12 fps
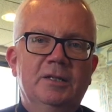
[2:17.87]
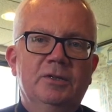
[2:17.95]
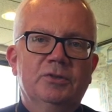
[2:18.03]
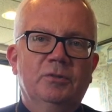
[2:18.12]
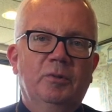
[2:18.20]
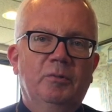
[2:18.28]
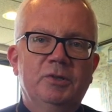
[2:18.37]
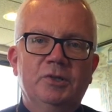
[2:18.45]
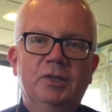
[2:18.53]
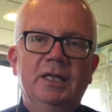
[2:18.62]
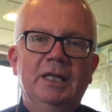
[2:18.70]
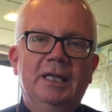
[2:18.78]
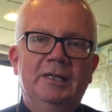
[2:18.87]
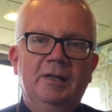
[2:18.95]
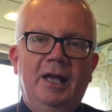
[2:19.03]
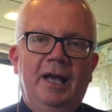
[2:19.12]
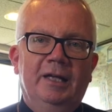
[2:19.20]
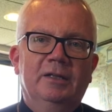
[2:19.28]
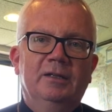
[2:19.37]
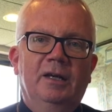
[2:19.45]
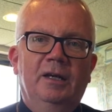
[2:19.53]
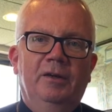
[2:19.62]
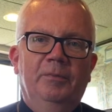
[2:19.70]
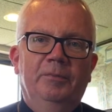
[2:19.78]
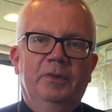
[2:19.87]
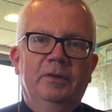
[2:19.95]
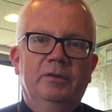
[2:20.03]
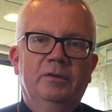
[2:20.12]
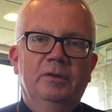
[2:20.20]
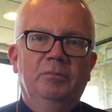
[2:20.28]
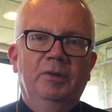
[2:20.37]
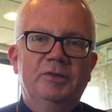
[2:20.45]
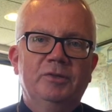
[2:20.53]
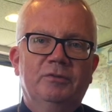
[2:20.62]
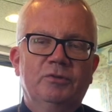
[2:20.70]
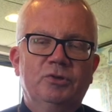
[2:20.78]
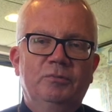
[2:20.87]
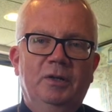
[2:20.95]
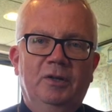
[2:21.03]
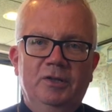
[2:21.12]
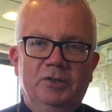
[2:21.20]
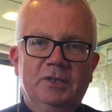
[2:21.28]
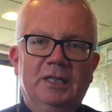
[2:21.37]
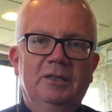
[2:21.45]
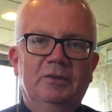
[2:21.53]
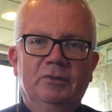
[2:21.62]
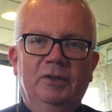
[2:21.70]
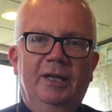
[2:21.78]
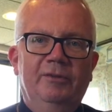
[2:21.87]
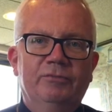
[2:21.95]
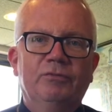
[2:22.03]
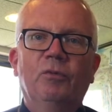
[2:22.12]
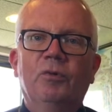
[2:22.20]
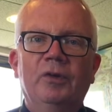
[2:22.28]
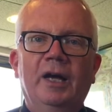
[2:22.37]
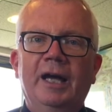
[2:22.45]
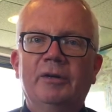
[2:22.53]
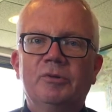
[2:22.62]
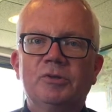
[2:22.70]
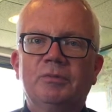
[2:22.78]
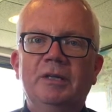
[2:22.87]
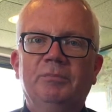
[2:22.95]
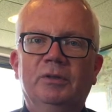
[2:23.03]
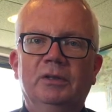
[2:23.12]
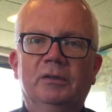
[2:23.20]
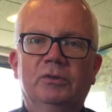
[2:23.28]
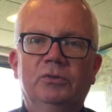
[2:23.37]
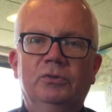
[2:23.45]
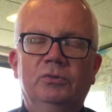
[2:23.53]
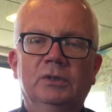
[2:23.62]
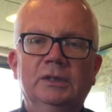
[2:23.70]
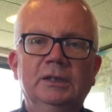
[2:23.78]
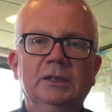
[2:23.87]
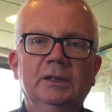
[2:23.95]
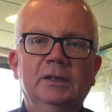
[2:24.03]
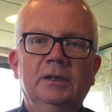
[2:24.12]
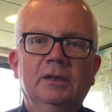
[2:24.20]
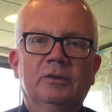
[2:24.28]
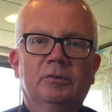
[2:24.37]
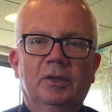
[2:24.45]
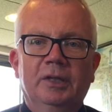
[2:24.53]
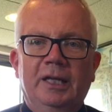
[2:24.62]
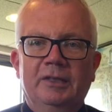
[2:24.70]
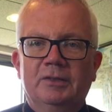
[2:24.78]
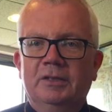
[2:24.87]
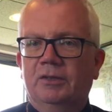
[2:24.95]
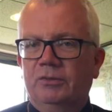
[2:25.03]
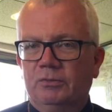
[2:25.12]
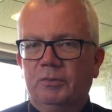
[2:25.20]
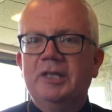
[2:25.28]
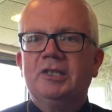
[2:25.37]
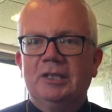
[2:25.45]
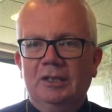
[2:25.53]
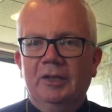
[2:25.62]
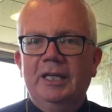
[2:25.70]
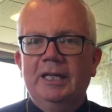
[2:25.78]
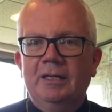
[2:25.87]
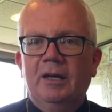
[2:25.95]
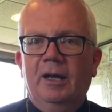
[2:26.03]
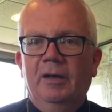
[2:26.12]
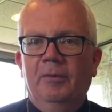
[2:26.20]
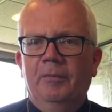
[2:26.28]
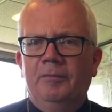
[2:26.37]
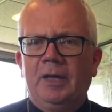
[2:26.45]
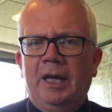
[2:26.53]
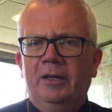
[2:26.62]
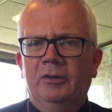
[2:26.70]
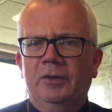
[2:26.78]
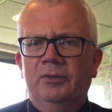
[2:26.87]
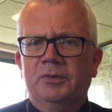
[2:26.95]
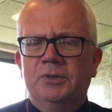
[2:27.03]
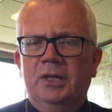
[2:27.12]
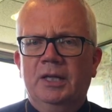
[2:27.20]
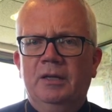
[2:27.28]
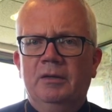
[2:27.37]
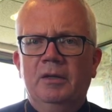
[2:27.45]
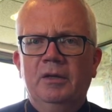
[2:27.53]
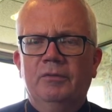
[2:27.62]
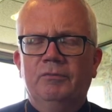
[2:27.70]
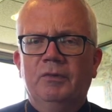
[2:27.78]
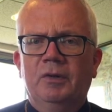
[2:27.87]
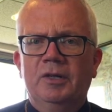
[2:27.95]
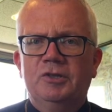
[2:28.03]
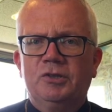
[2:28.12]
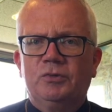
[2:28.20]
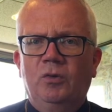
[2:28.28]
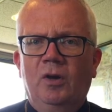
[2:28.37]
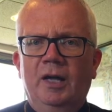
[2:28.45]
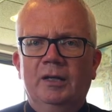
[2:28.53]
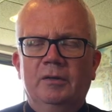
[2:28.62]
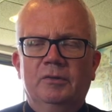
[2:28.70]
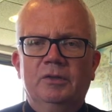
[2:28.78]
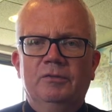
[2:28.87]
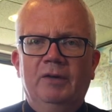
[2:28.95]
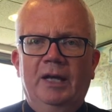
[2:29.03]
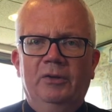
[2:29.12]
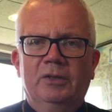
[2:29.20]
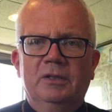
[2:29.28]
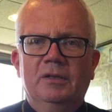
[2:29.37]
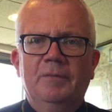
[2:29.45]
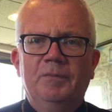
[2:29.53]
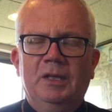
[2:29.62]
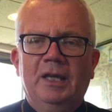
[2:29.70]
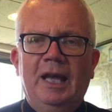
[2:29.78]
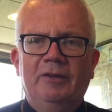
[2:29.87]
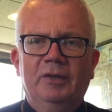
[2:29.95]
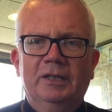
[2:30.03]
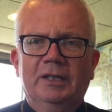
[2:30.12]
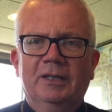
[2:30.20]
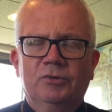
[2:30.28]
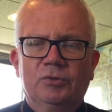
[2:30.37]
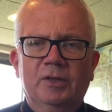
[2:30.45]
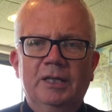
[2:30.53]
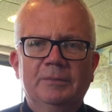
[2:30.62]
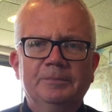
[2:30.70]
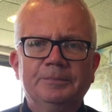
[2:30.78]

So, what we see in Knock, um, the Blessed Virgin Mary's tender love for the Irish people, who really, until recently, um, Ireland was a very strong, devout Catholic country.